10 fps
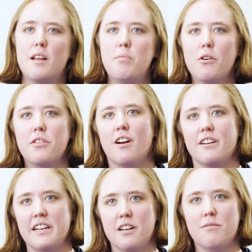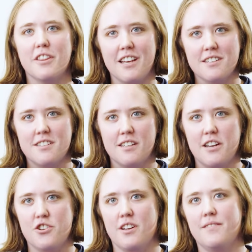and both are needed for the
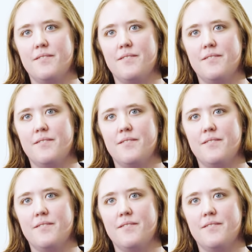installation.